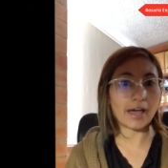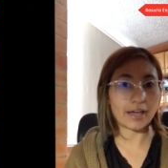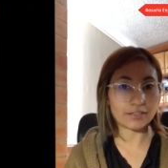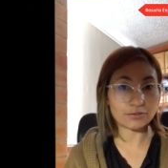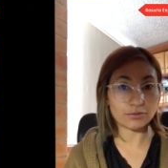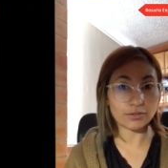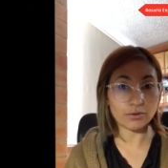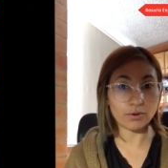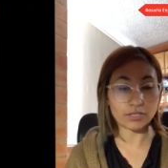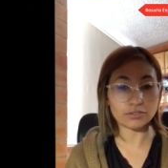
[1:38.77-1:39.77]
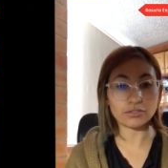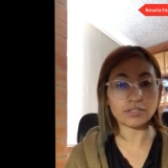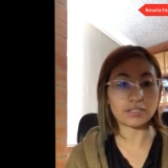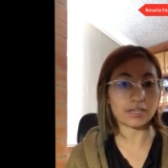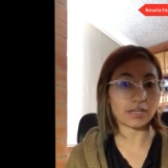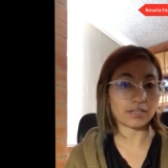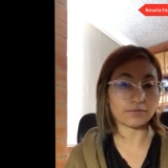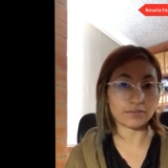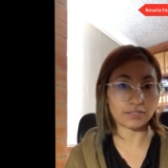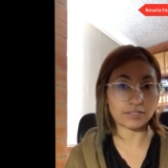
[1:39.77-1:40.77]
answer the question in the case,
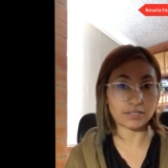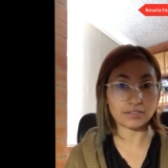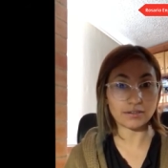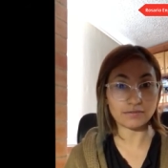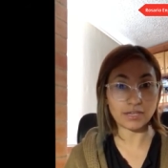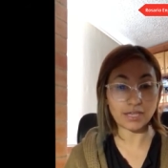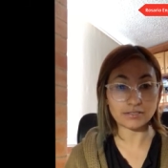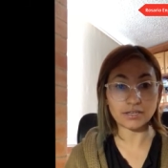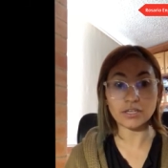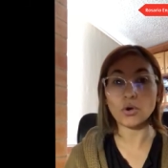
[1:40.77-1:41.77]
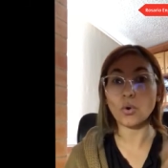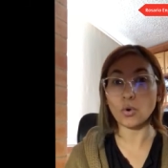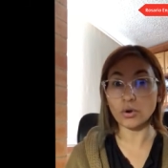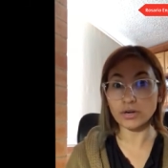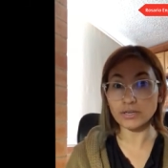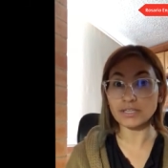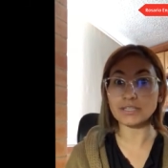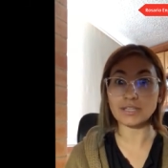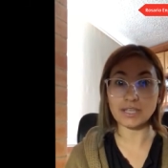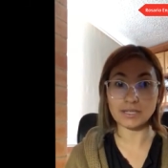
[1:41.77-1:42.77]
for instance, of the essay, or
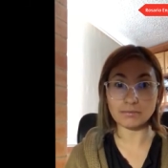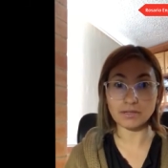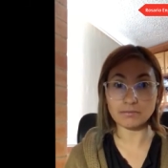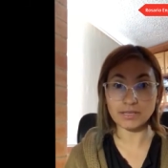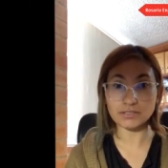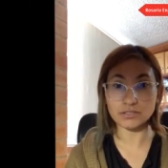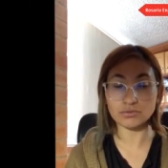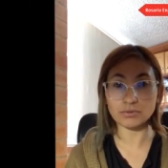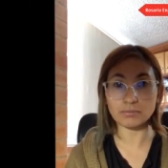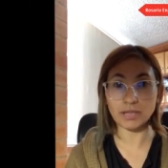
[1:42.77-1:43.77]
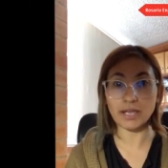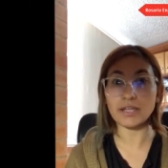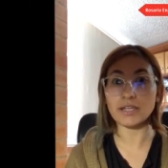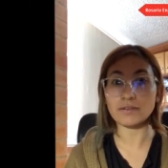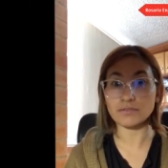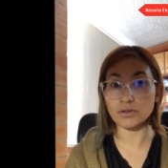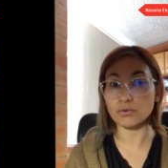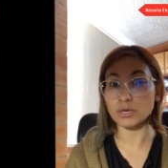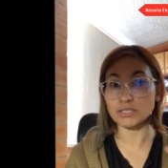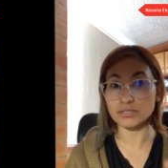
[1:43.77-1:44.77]
in the email message reply if there
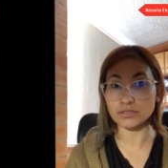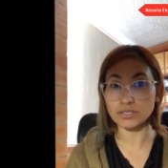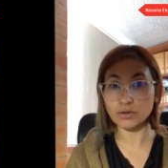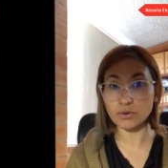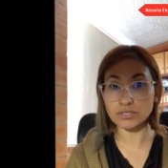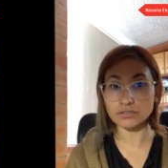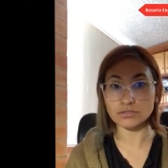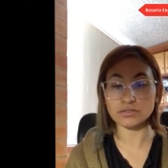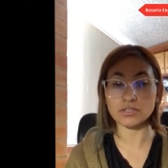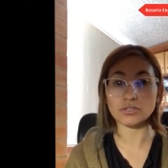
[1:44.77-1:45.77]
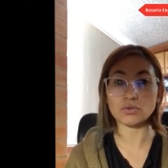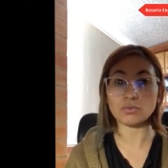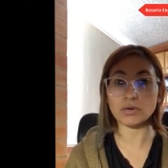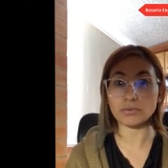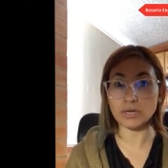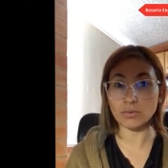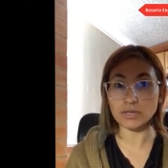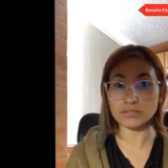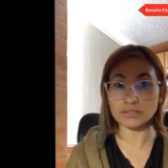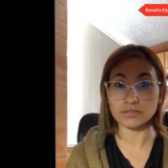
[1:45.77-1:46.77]
were certain questions that you were
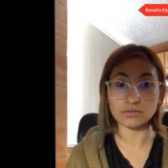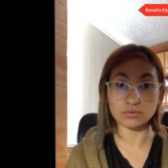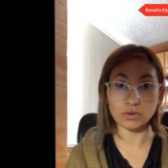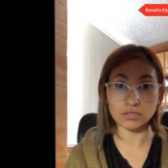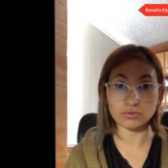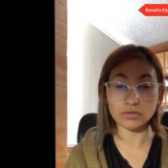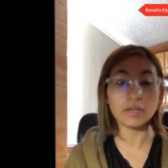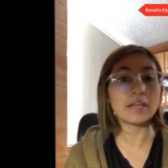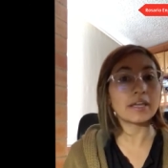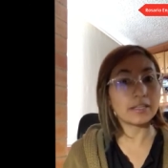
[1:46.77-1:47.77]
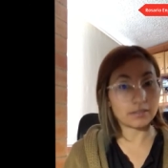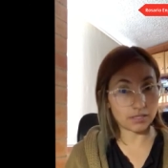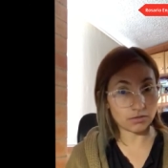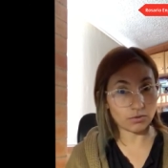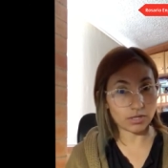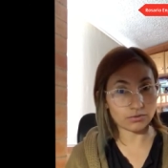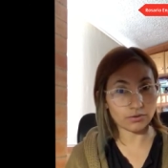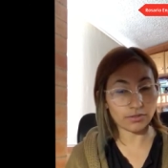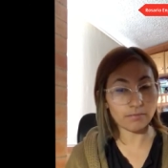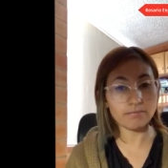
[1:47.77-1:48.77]
requested to answer, did you
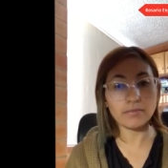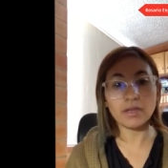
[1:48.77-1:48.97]
answer them?